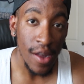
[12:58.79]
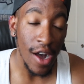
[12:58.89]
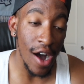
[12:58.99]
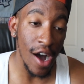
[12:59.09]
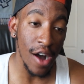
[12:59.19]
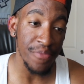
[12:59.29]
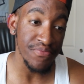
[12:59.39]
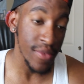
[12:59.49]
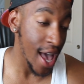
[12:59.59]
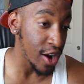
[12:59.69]
I
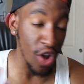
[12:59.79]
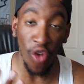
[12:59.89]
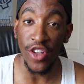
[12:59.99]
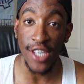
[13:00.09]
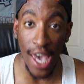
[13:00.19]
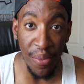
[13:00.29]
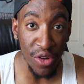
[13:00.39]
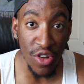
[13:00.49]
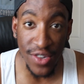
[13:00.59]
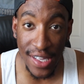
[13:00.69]
don't know if it's him
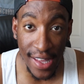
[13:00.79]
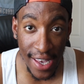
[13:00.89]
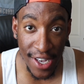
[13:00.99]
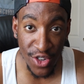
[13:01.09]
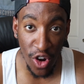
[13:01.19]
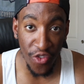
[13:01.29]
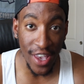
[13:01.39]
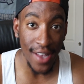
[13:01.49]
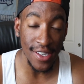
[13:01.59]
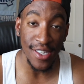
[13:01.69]
producing these or if he
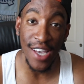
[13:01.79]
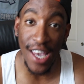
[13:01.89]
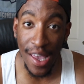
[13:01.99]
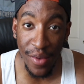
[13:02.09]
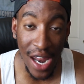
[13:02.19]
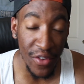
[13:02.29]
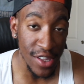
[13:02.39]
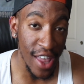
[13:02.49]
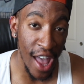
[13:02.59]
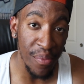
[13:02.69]
has a team and
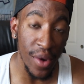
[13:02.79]
everything,